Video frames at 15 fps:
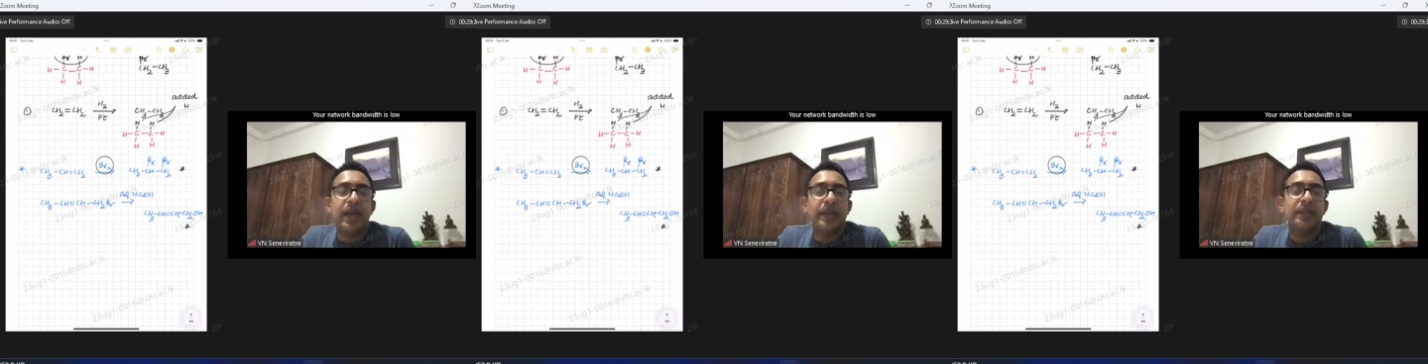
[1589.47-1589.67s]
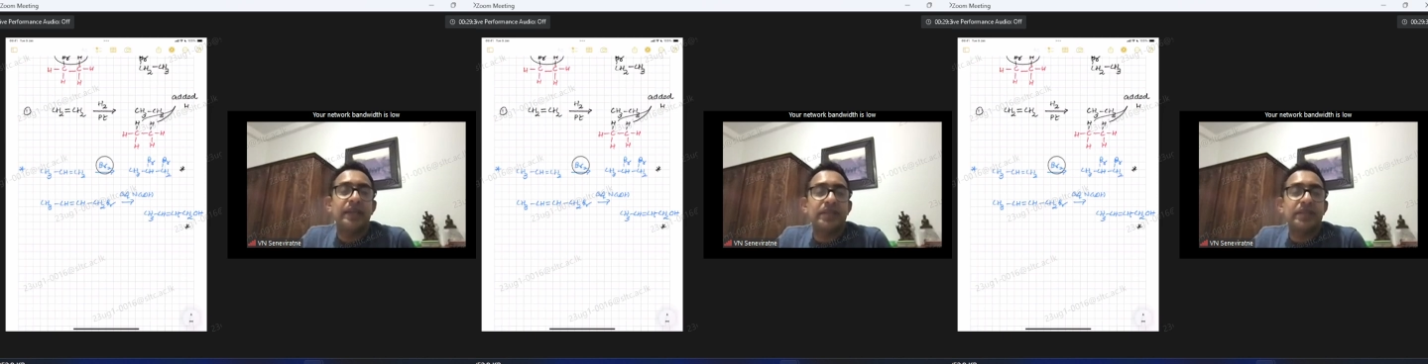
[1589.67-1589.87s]

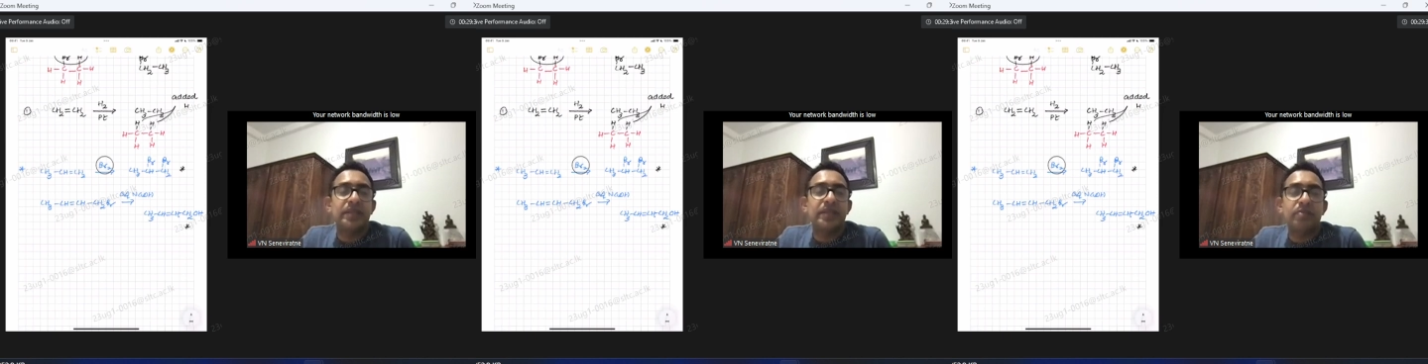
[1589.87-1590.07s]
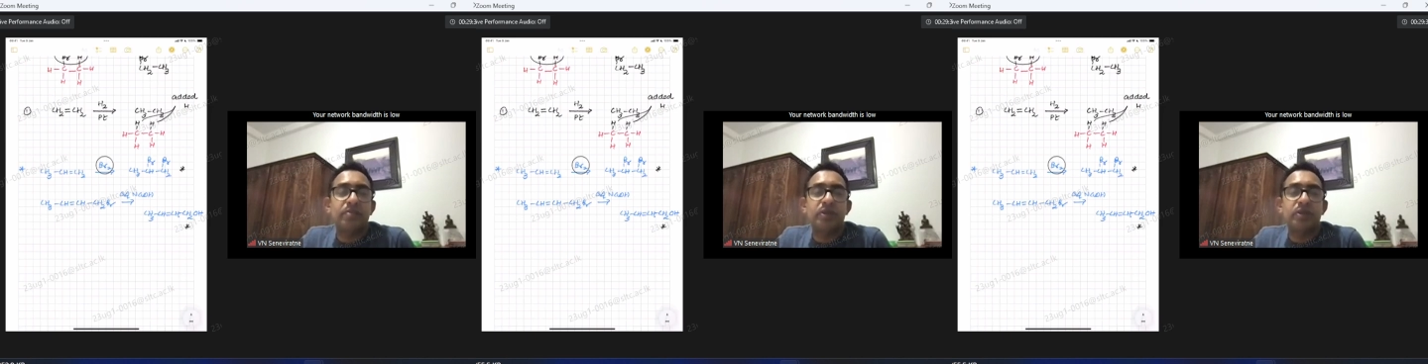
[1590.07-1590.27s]
it is a
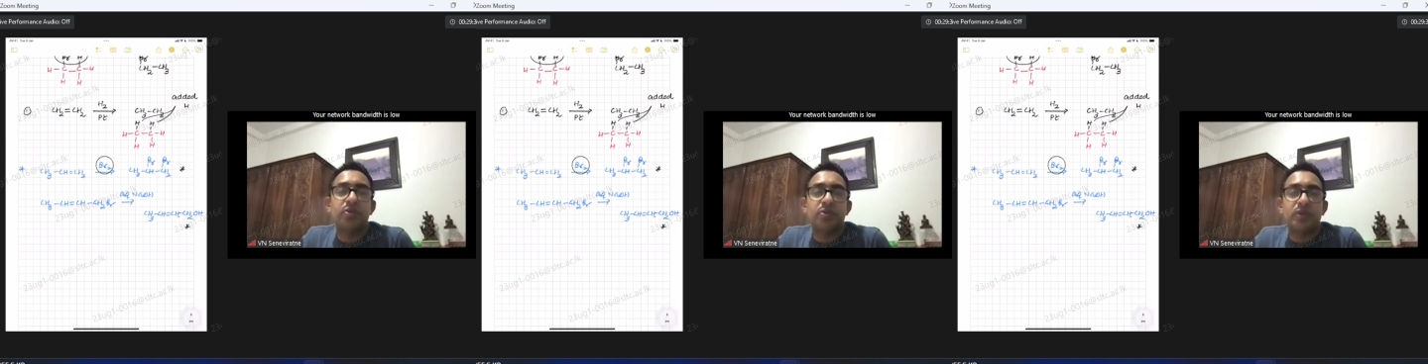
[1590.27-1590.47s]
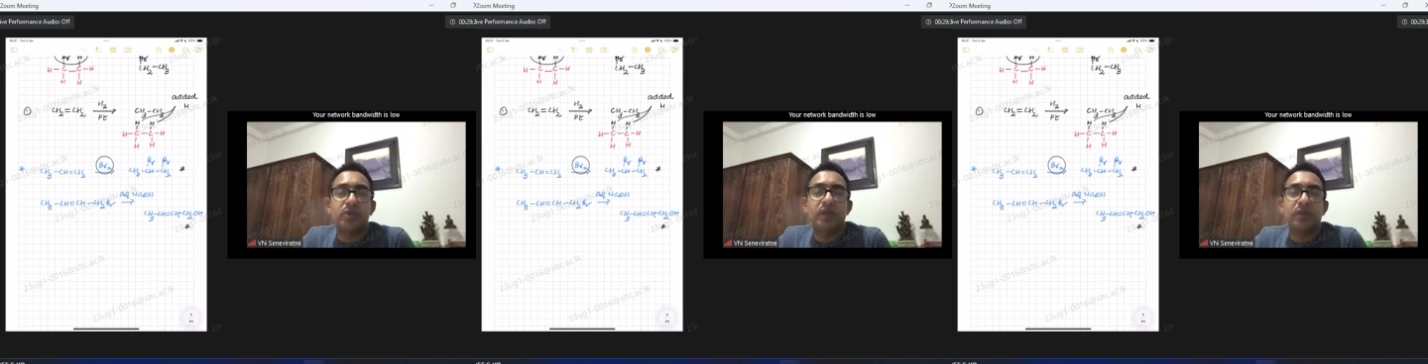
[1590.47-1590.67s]

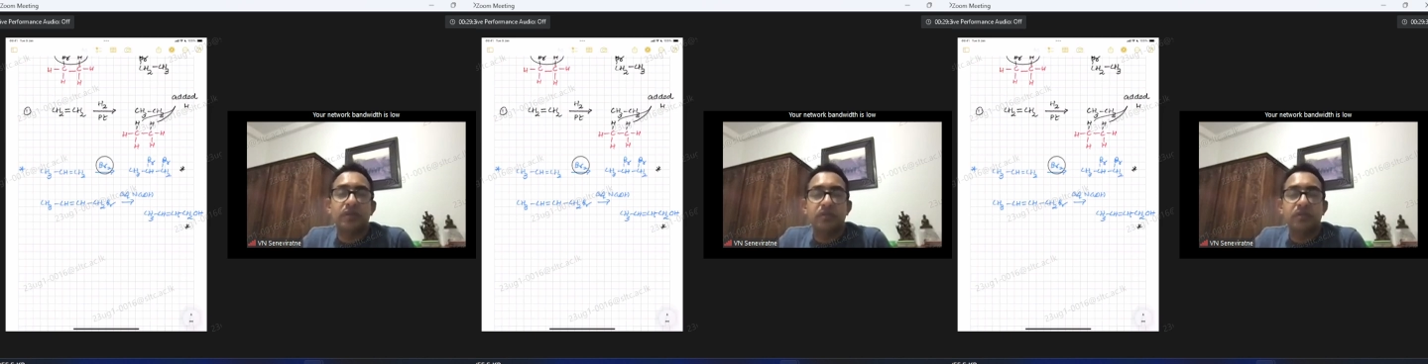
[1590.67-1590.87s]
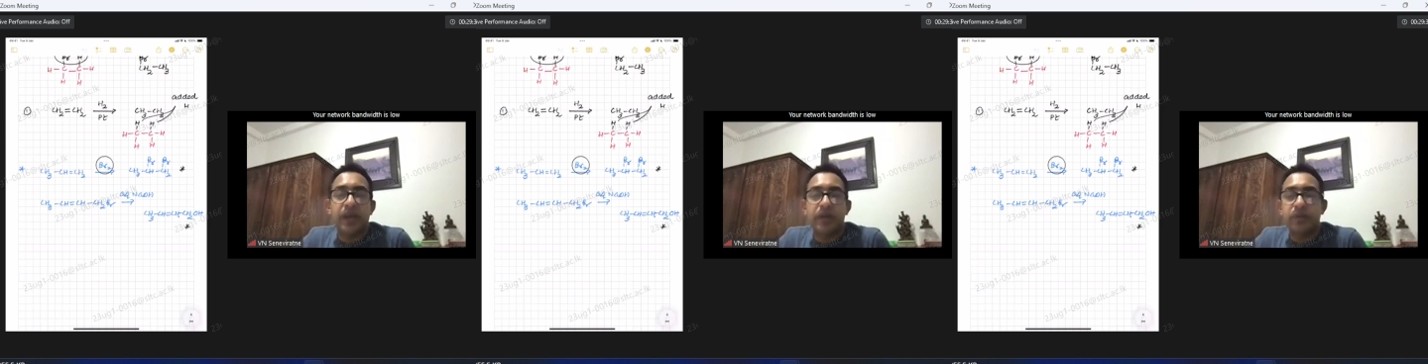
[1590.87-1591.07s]
substitution?
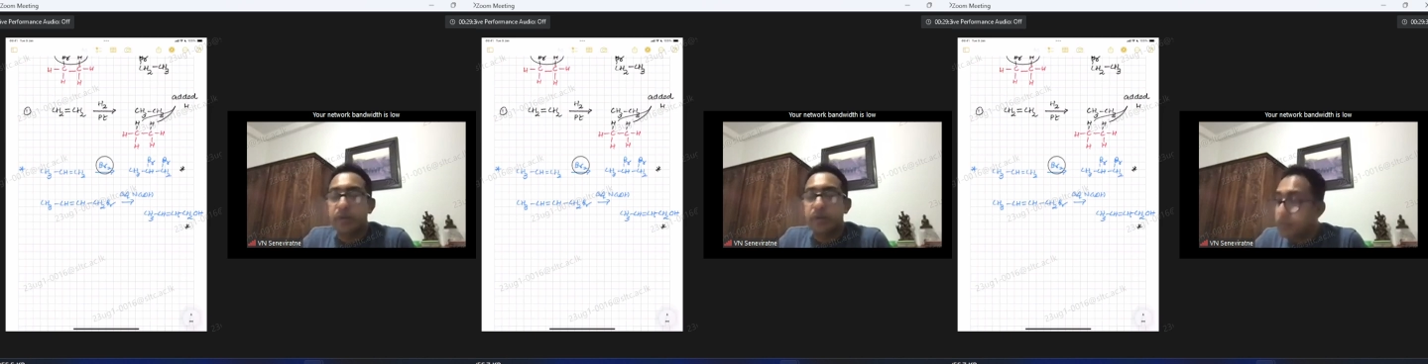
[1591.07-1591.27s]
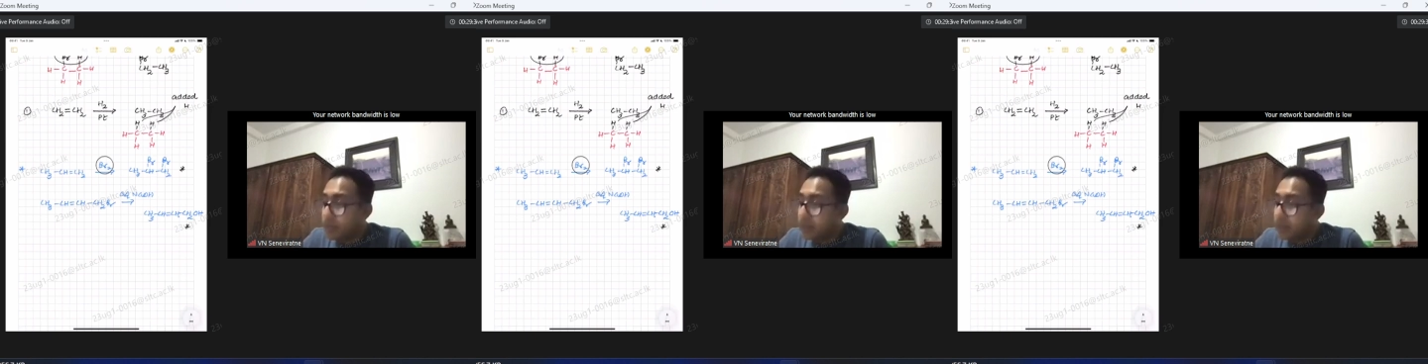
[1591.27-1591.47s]
Can you
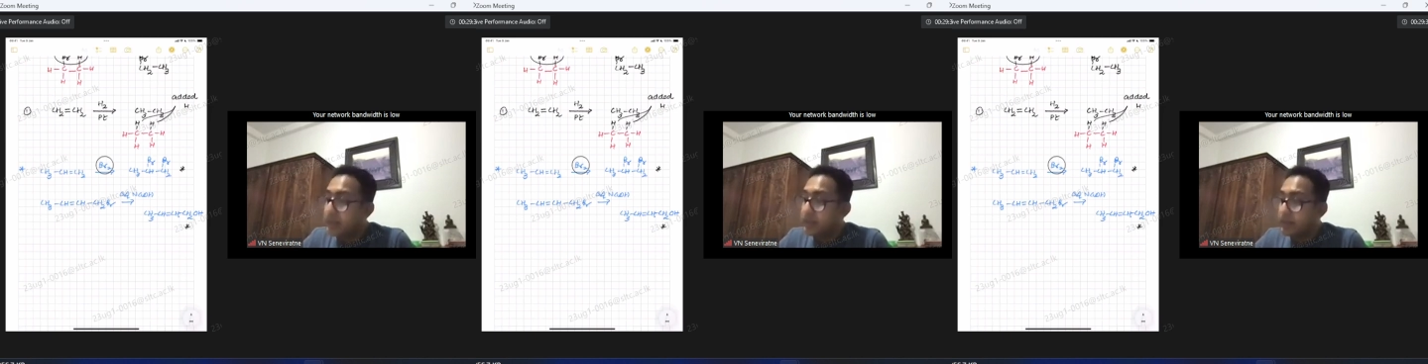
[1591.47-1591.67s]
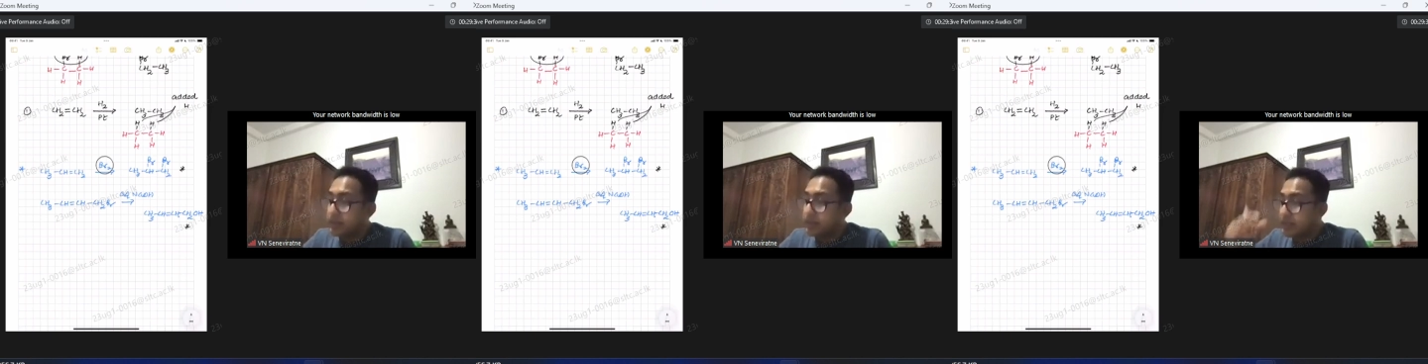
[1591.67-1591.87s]
give me
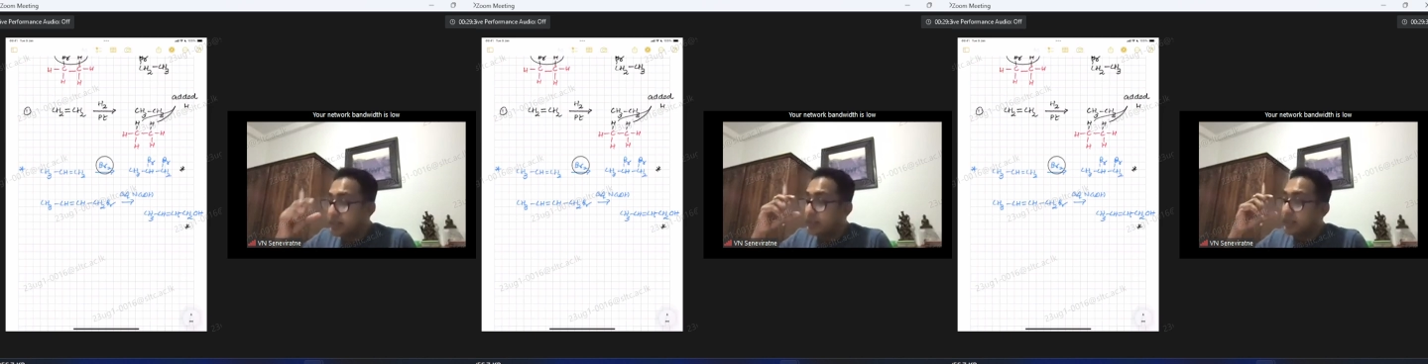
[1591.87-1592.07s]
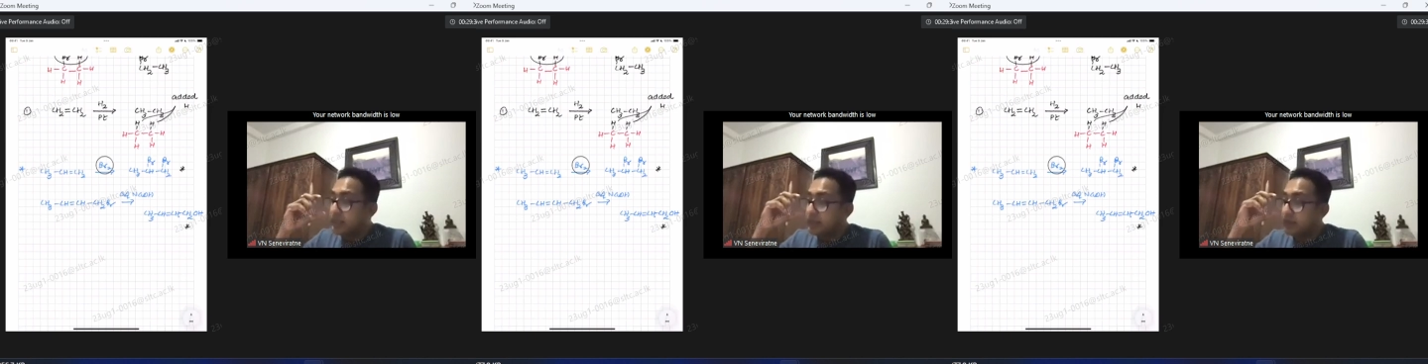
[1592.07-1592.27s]
a
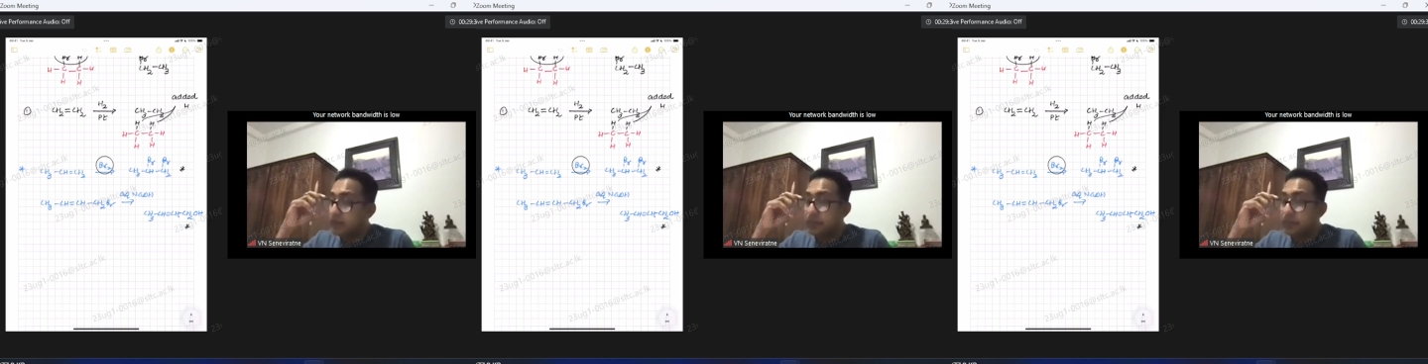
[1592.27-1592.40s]
reason?